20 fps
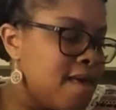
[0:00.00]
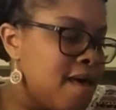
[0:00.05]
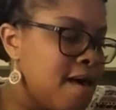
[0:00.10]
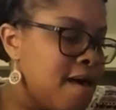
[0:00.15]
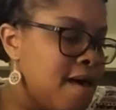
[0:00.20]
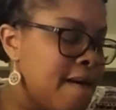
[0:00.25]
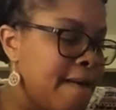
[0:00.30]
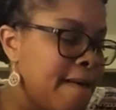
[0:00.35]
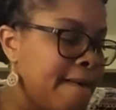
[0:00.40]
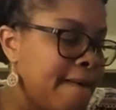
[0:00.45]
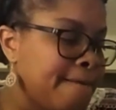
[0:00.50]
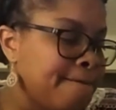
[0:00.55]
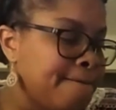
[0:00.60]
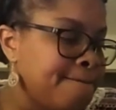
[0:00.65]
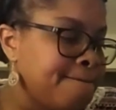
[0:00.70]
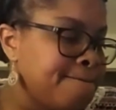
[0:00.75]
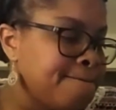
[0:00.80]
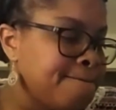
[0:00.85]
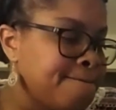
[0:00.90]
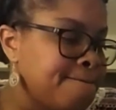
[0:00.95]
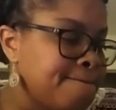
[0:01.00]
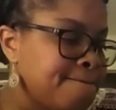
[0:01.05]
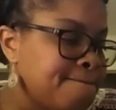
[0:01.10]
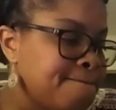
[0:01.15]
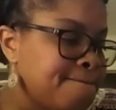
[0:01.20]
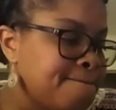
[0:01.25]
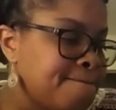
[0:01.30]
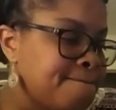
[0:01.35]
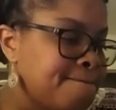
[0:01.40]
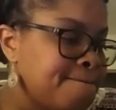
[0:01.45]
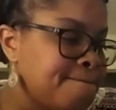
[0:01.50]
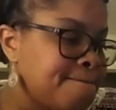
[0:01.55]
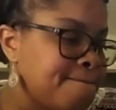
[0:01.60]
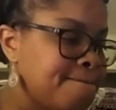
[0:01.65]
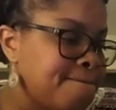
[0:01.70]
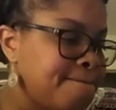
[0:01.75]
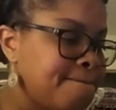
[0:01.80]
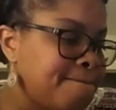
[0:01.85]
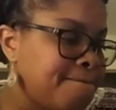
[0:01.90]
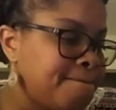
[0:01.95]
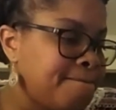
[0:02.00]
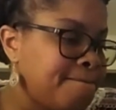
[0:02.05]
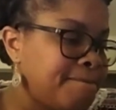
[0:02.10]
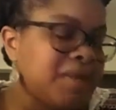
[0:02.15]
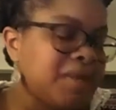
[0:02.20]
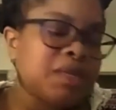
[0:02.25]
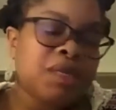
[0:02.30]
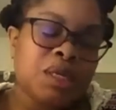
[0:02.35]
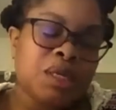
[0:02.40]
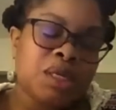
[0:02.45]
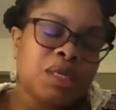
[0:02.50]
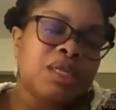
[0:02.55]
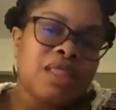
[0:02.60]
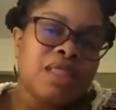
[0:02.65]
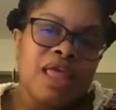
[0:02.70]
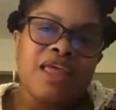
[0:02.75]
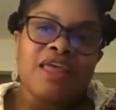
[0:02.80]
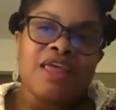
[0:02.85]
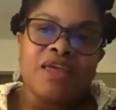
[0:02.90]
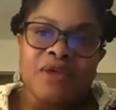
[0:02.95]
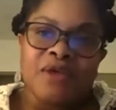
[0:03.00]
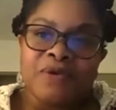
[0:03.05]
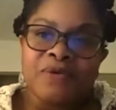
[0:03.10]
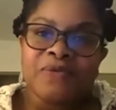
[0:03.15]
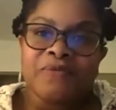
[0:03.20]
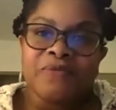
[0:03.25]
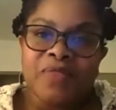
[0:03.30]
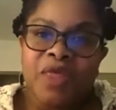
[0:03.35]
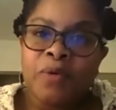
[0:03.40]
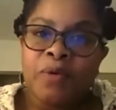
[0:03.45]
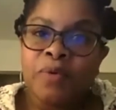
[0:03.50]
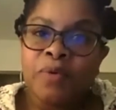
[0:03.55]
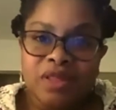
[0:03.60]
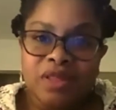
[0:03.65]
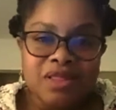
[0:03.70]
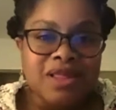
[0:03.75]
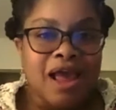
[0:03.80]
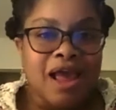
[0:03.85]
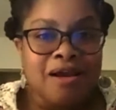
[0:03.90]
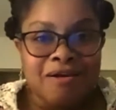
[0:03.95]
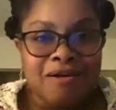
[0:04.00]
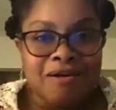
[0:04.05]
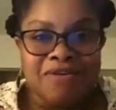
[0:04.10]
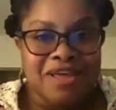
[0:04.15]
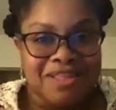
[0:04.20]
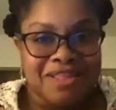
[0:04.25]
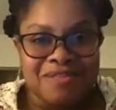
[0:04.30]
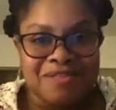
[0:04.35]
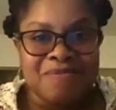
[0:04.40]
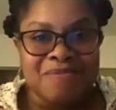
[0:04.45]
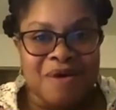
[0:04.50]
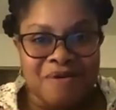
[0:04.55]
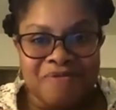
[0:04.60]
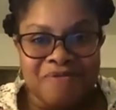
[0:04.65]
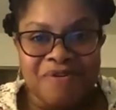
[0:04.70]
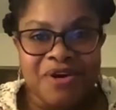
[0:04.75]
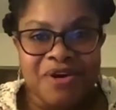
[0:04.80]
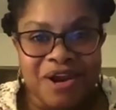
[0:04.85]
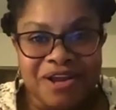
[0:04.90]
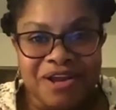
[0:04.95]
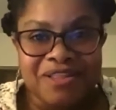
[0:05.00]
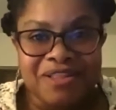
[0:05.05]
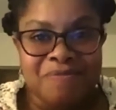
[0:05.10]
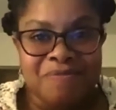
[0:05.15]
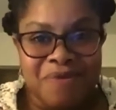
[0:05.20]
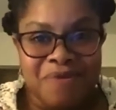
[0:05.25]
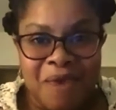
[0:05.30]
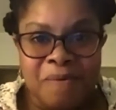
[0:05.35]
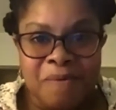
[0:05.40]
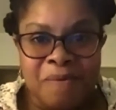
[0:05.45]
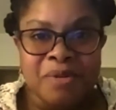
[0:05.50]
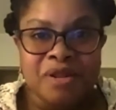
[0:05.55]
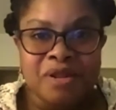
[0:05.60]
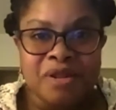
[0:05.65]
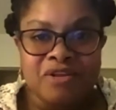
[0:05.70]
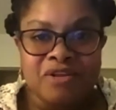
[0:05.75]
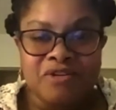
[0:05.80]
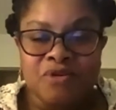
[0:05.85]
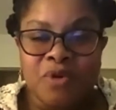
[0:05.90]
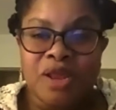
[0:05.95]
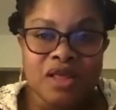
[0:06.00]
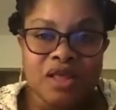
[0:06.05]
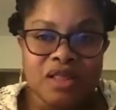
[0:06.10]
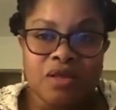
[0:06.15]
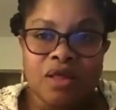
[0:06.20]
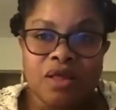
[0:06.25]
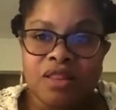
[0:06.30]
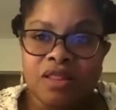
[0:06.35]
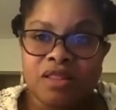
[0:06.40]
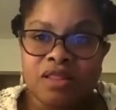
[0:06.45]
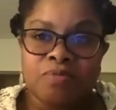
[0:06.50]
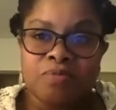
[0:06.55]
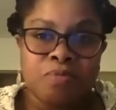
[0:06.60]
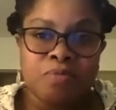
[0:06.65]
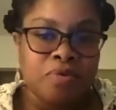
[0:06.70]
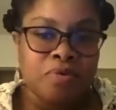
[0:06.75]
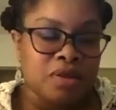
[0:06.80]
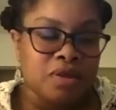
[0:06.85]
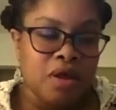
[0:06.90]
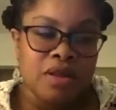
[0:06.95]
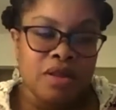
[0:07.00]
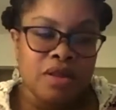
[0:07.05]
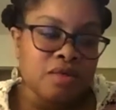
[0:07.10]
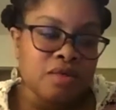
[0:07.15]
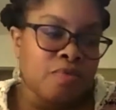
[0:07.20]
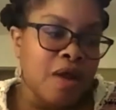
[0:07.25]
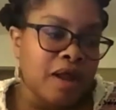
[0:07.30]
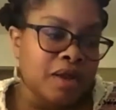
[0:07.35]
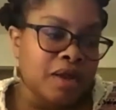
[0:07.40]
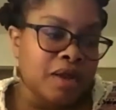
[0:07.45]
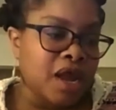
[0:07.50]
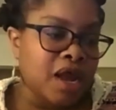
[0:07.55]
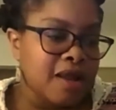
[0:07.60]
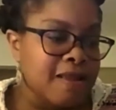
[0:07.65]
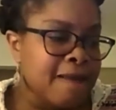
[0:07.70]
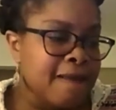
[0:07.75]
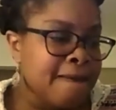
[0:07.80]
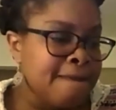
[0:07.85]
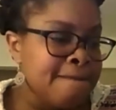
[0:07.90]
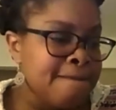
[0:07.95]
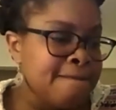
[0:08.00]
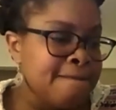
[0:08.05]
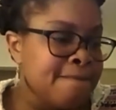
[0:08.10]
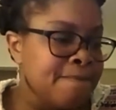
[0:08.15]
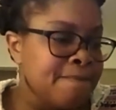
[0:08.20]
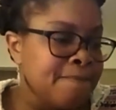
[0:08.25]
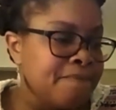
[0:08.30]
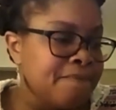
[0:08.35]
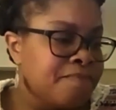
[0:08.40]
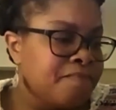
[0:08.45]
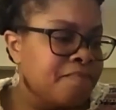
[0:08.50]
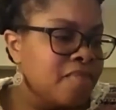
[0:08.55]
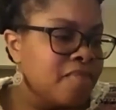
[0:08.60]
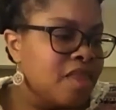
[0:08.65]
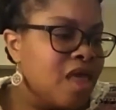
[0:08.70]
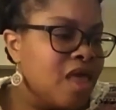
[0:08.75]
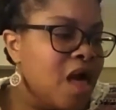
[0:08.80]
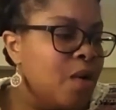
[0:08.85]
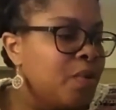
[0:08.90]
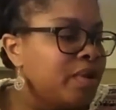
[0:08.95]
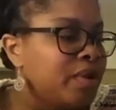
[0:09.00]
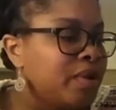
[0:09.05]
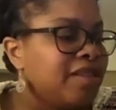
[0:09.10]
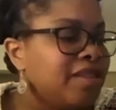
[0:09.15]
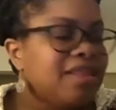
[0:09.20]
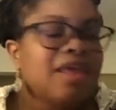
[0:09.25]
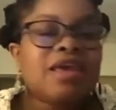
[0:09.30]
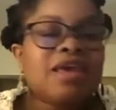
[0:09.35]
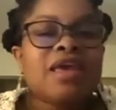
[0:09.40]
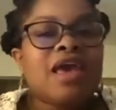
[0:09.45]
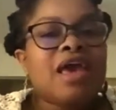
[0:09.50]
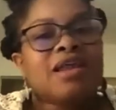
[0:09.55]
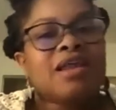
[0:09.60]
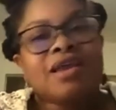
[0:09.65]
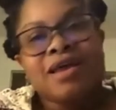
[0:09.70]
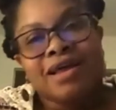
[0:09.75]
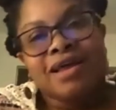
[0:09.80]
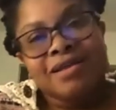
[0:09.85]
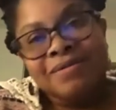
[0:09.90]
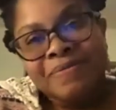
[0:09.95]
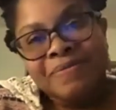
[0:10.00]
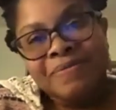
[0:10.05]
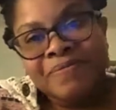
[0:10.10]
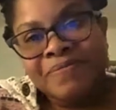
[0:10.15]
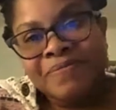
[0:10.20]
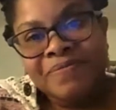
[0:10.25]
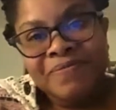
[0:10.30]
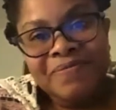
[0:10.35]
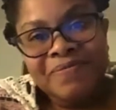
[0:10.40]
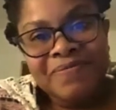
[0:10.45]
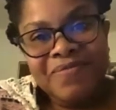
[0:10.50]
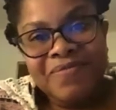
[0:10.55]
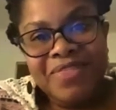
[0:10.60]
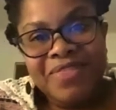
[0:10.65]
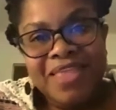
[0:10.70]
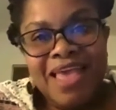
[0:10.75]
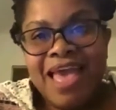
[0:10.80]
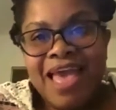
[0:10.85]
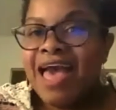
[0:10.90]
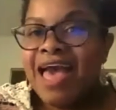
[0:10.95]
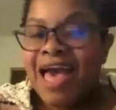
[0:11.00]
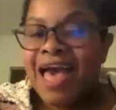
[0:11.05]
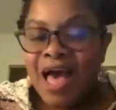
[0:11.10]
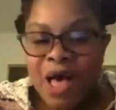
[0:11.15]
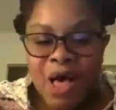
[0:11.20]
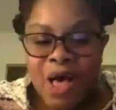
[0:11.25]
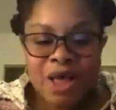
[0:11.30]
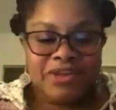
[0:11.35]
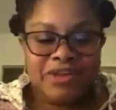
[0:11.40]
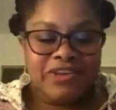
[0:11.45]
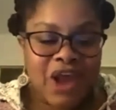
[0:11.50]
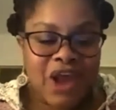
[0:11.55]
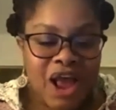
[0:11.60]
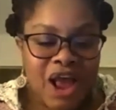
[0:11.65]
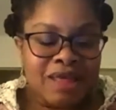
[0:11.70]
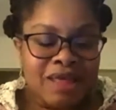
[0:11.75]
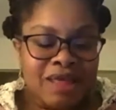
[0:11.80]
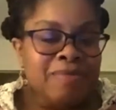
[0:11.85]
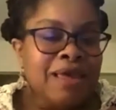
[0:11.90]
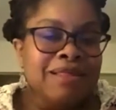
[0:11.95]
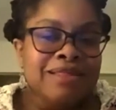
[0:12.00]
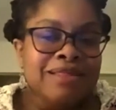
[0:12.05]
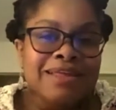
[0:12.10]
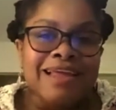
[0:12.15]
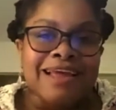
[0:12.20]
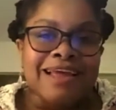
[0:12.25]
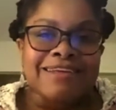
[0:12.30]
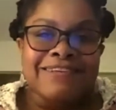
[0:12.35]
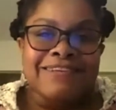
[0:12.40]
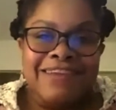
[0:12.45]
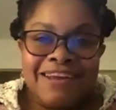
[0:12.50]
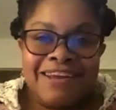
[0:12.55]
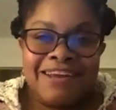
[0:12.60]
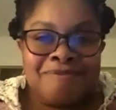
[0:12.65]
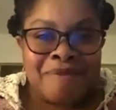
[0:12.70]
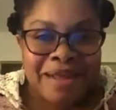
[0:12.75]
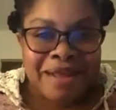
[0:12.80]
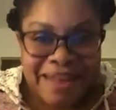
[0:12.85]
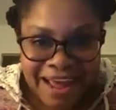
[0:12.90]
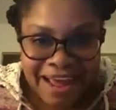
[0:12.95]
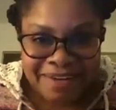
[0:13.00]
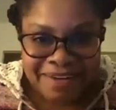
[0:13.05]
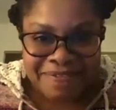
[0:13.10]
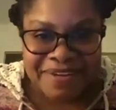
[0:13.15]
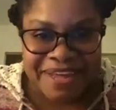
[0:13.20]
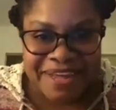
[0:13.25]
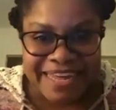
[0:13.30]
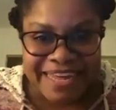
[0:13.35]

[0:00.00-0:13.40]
Thank you. It was a sacrifice as well for her to be able to join us on this project. I want to thank Erika. Charlotte Mason has changed my life.